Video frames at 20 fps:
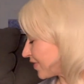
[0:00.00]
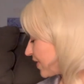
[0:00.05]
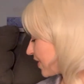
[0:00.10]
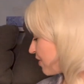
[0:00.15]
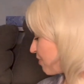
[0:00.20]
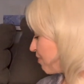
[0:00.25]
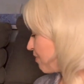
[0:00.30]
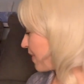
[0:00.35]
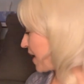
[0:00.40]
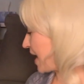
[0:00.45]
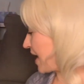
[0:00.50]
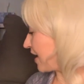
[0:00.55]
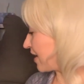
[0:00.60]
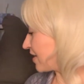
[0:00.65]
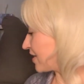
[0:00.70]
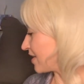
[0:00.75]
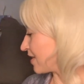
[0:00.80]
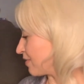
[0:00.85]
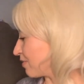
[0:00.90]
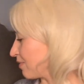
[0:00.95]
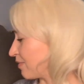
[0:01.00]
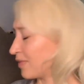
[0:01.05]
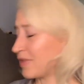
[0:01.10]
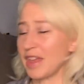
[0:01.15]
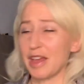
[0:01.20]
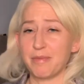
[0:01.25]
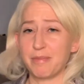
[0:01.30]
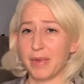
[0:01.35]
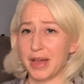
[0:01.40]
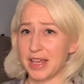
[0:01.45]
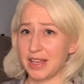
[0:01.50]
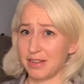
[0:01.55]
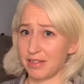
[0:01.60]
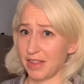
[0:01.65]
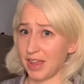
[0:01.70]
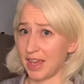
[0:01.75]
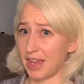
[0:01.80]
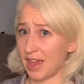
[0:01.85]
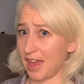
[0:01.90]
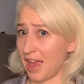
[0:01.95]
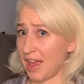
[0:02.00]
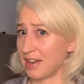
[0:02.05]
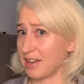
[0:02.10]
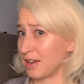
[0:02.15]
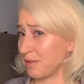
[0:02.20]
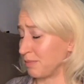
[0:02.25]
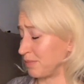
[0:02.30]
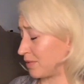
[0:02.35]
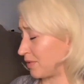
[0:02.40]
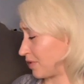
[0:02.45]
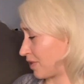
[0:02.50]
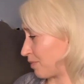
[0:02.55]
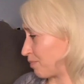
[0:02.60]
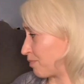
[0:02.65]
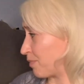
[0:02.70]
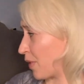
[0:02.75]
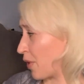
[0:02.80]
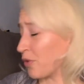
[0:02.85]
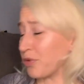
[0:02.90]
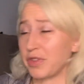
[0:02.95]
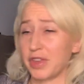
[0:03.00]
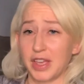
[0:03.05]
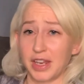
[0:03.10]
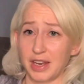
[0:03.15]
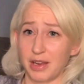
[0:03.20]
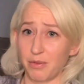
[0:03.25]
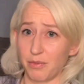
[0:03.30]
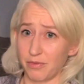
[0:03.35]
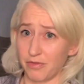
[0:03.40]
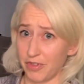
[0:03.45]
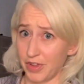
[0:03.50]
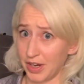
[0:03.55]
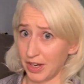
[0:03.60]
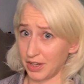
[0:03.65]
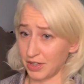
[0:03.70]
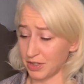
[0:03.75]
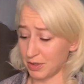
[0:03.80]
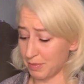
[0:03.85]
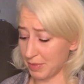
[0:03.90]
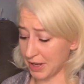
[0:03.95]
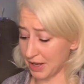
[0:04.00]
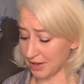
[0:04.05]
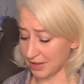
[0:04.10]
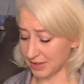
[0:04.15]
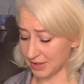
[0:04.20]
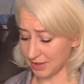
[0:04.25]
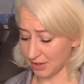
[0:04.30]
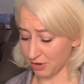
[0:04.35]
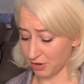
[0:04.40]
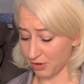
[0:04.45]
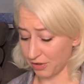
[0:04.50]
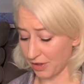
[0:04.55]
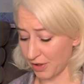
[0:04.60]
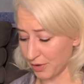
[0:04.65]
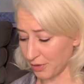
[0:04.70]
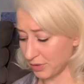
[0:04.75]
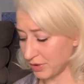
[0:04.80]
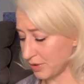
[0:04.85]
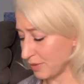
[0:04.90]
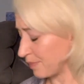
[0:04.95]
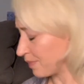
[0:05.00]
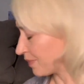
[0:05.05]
makes, that might like end up both getting finished because they're close.